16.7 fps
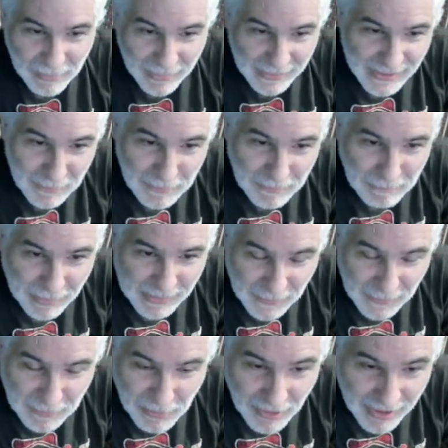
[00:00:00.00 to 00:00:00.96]
But
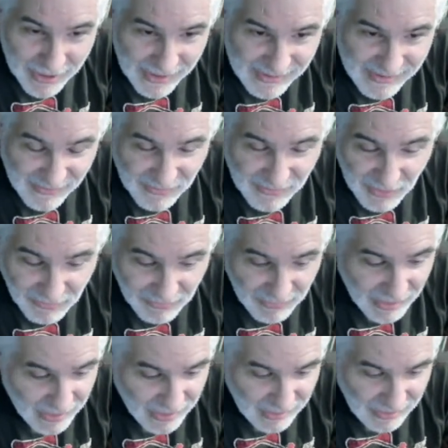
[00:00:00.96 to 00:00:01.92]
the point is, if
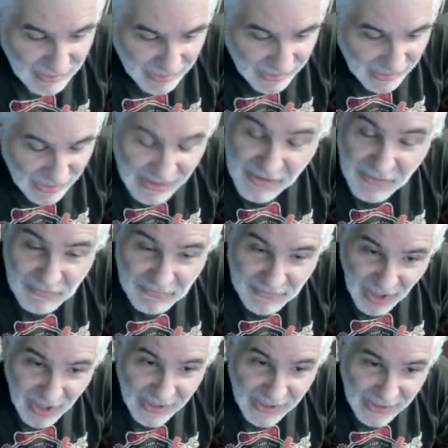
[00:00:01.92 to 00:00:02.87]
you've
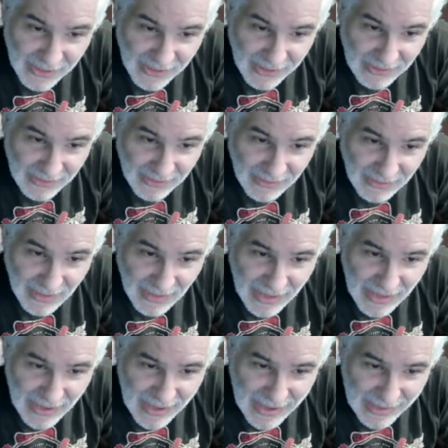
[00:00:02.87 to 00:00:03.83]
done it
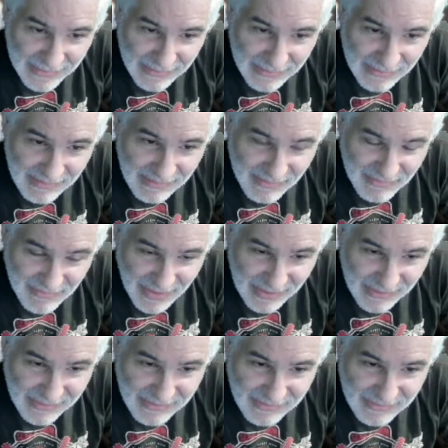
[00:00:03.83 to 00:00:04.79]
at these events,